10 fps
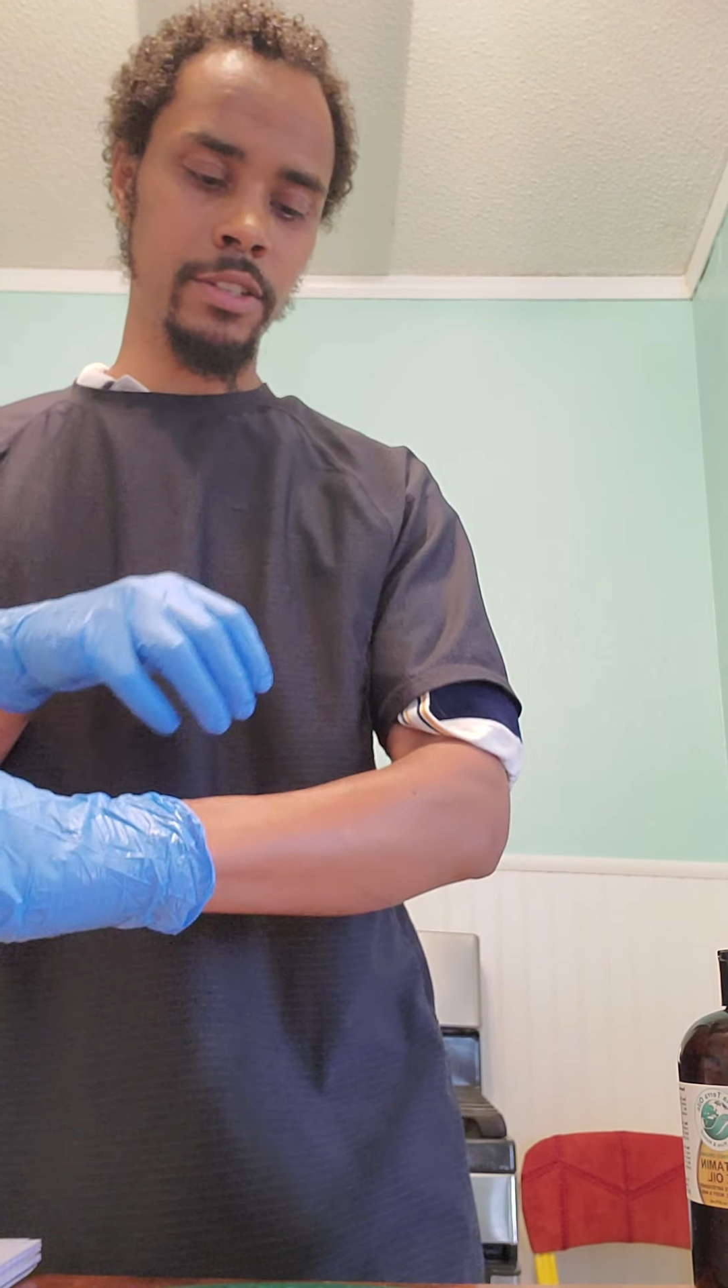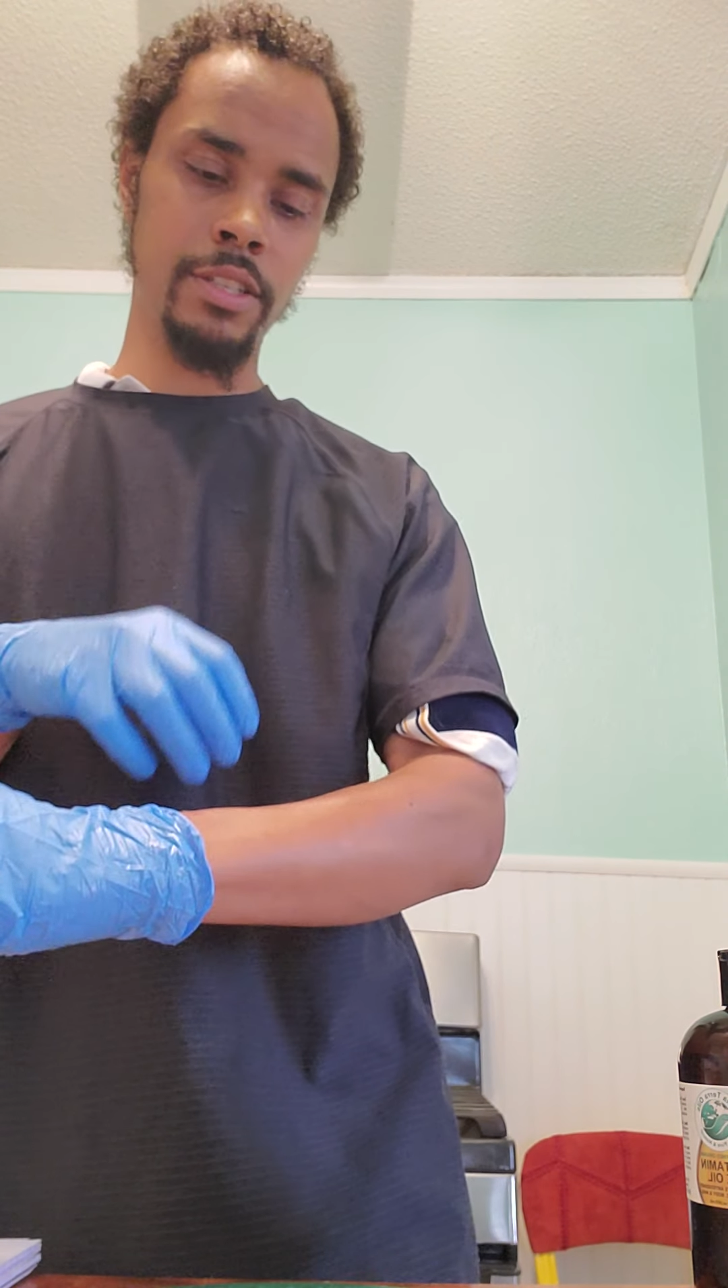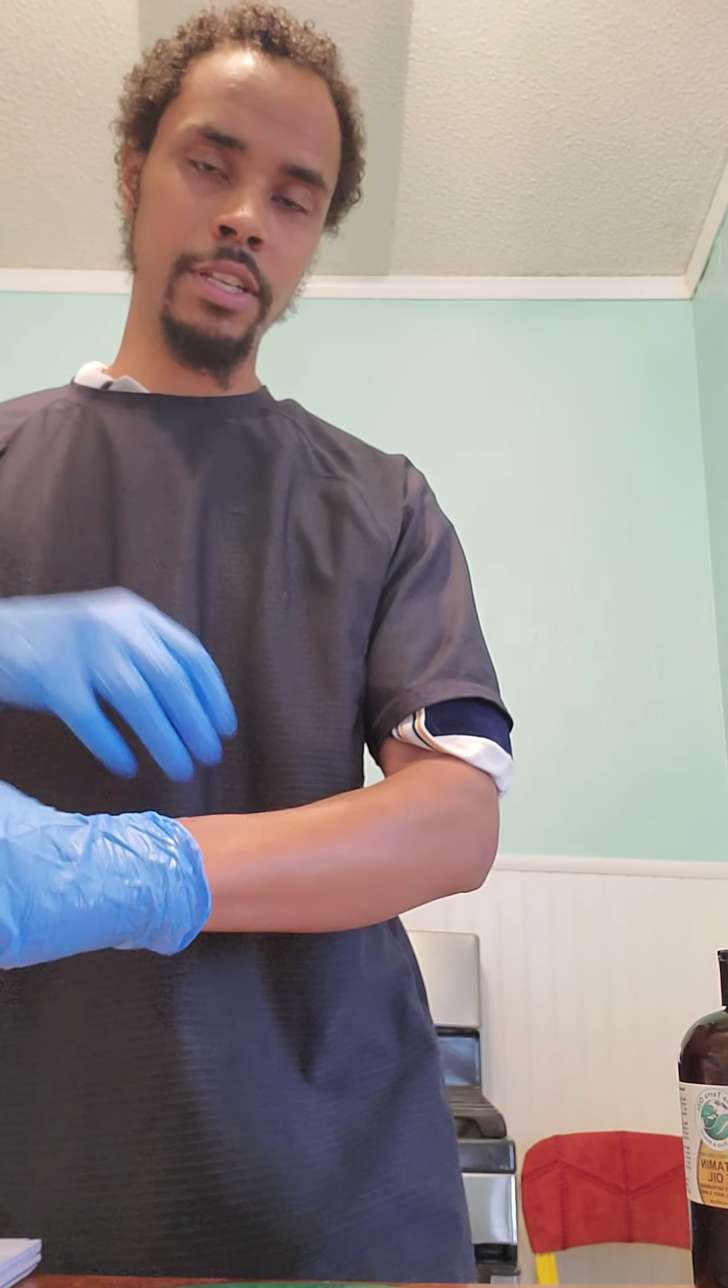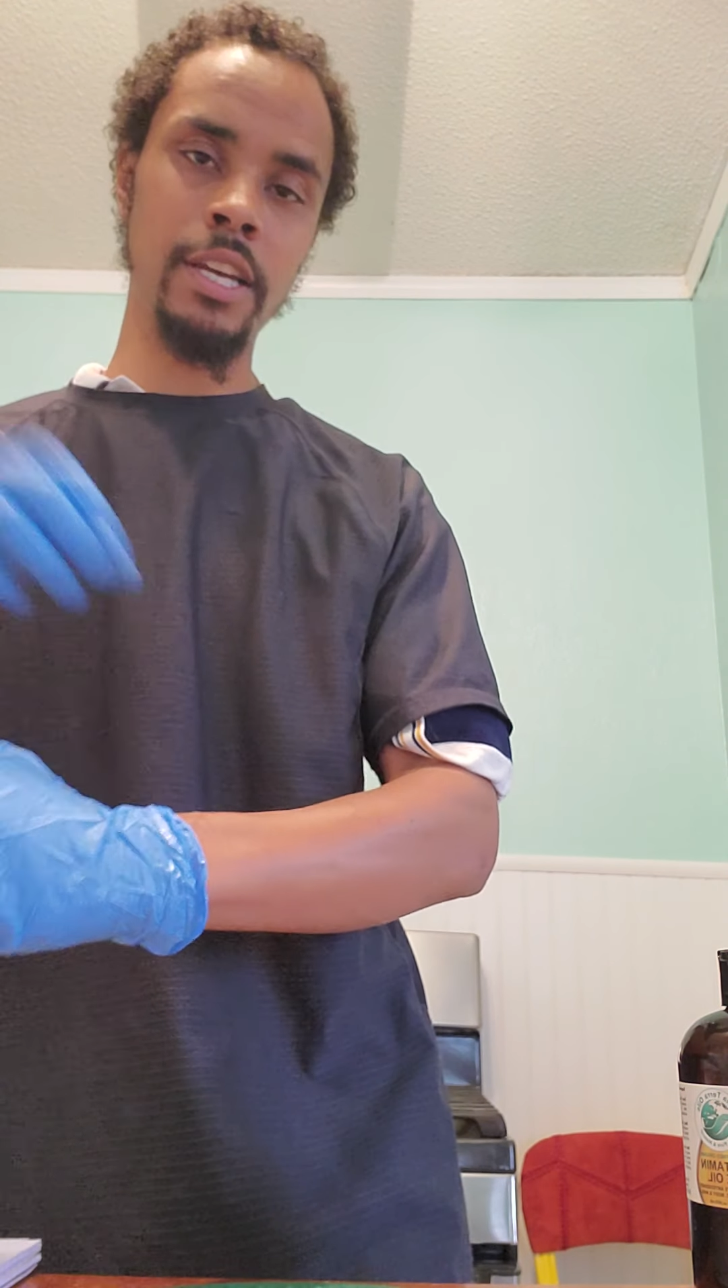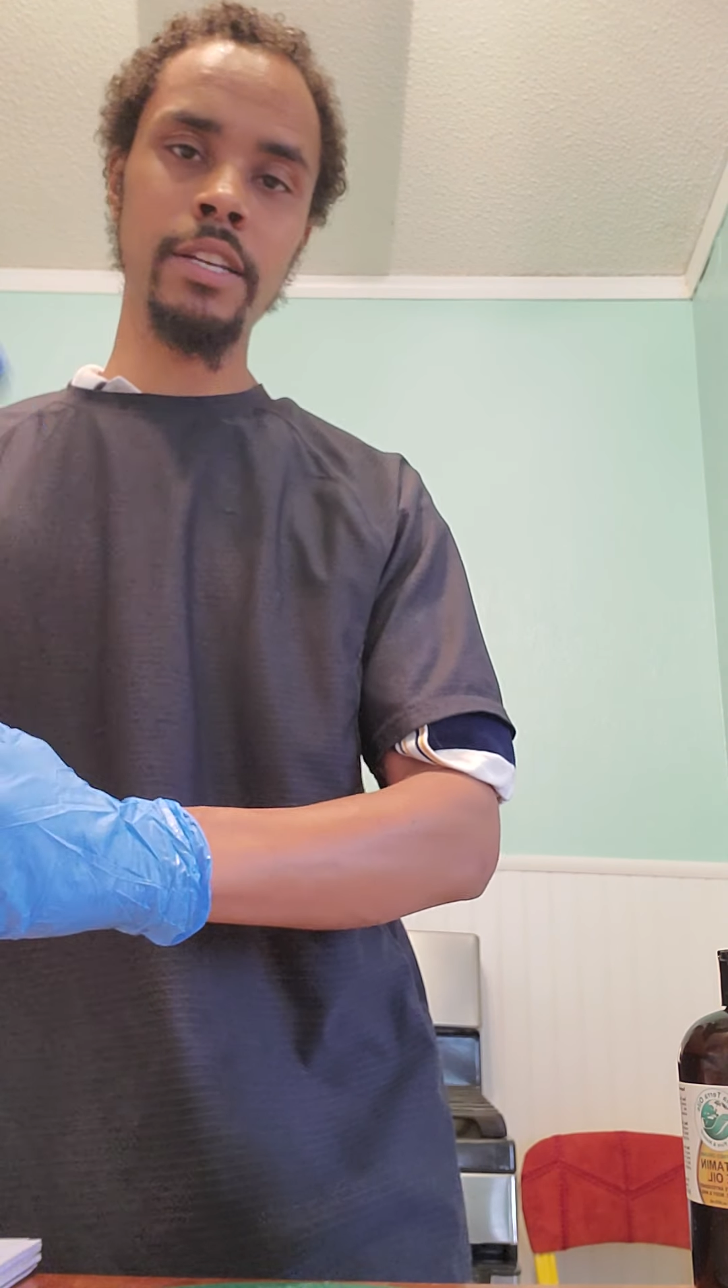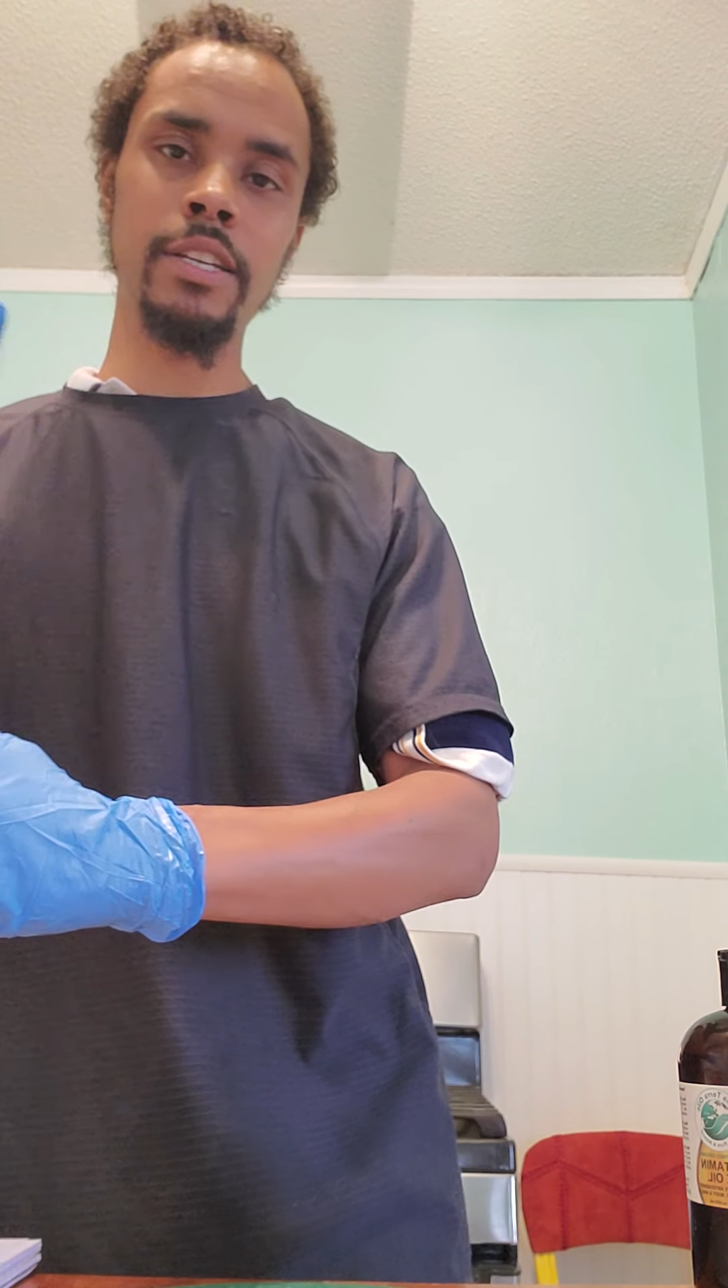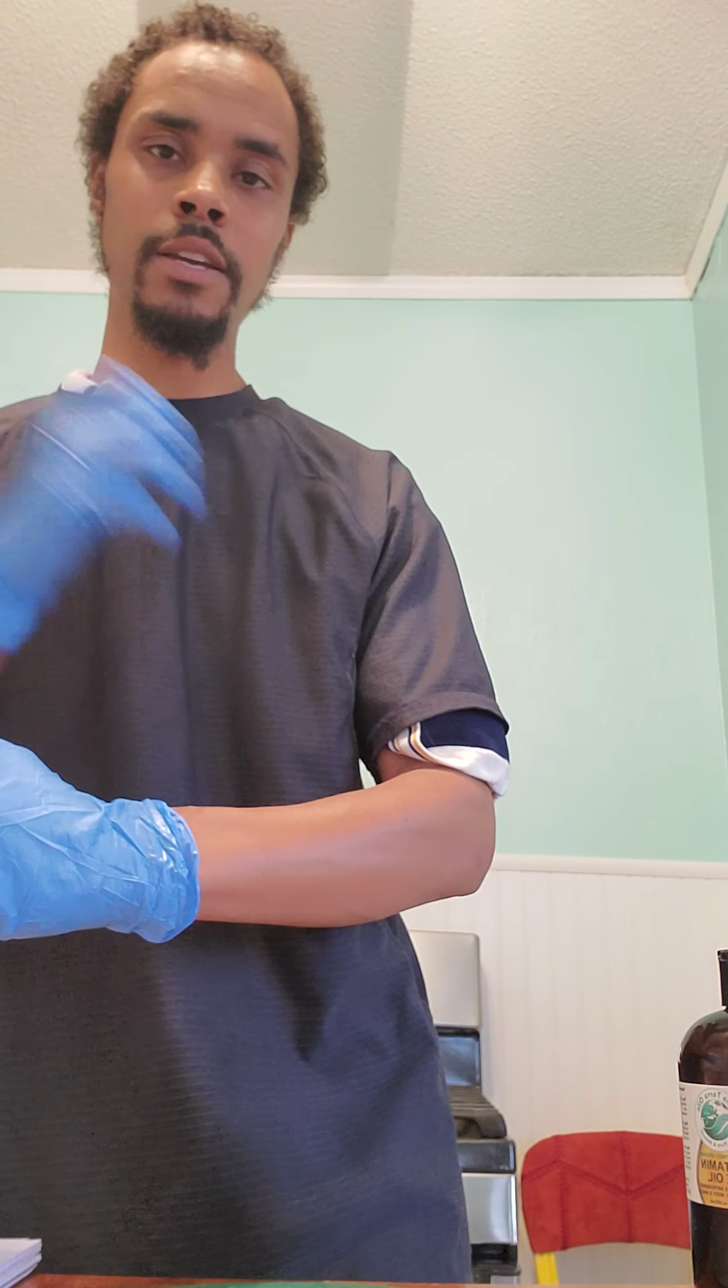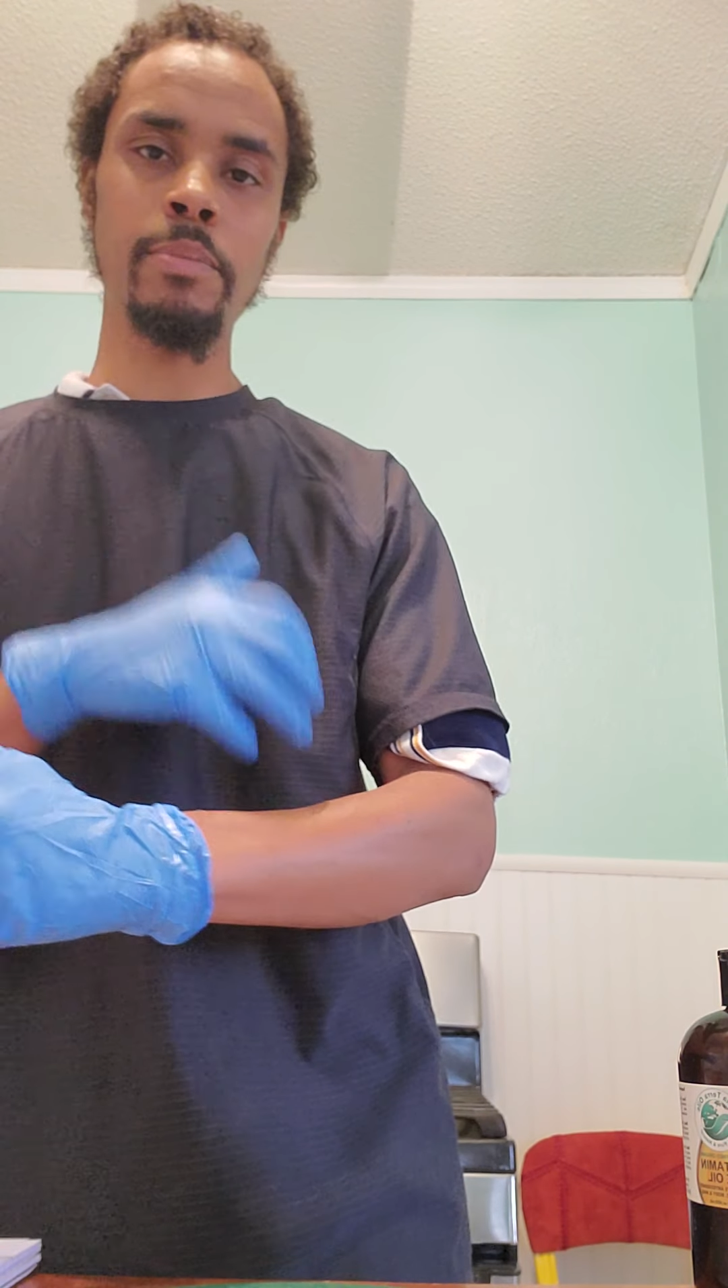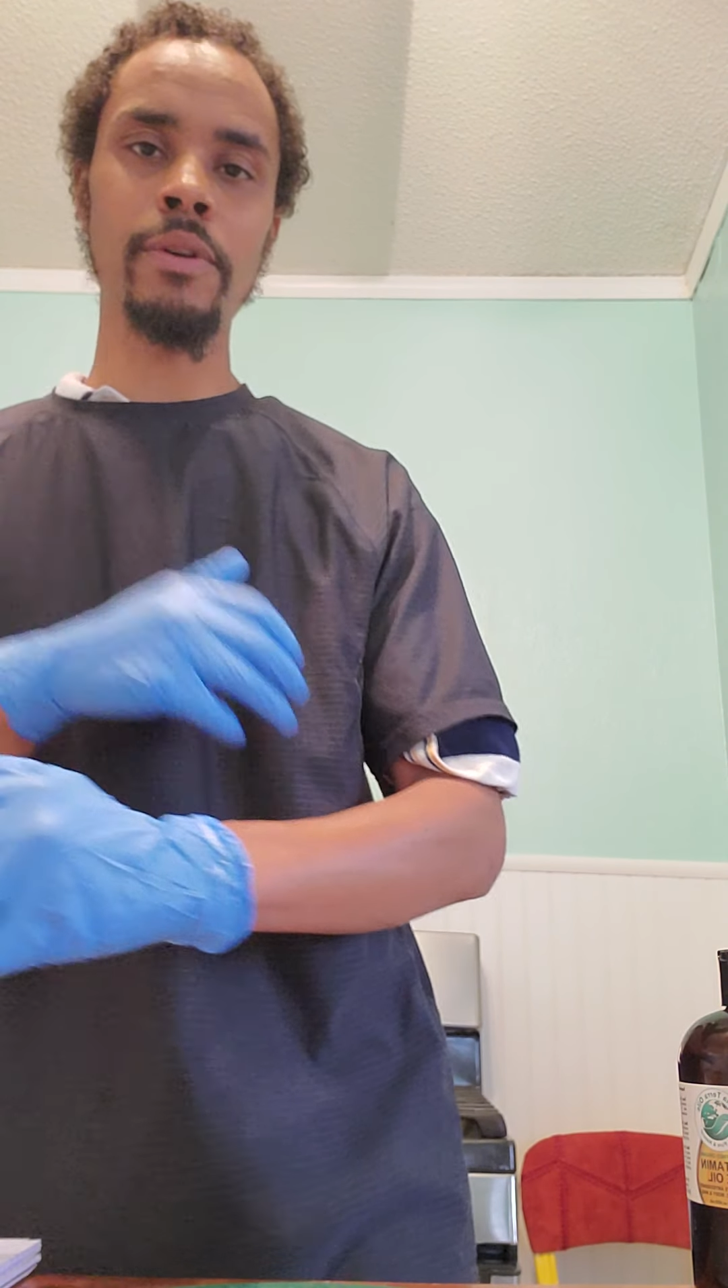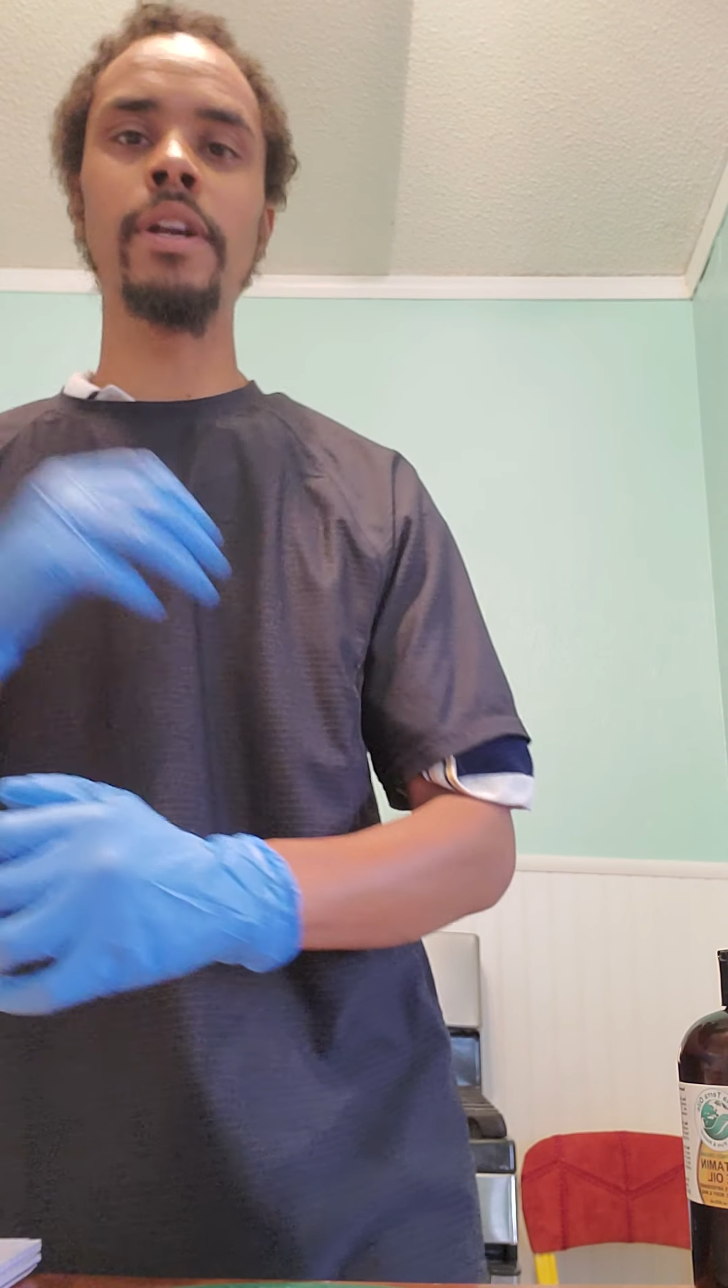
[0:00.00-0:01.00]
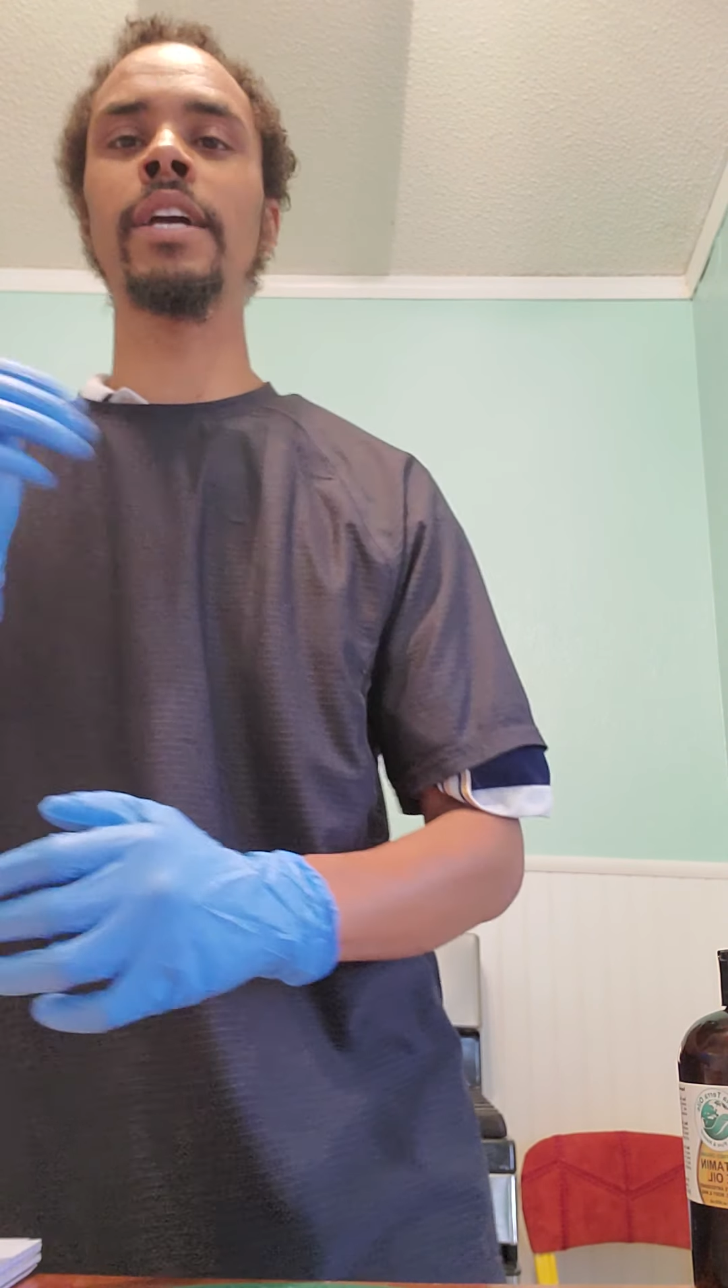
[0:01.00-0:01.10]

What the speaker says: of skin deeper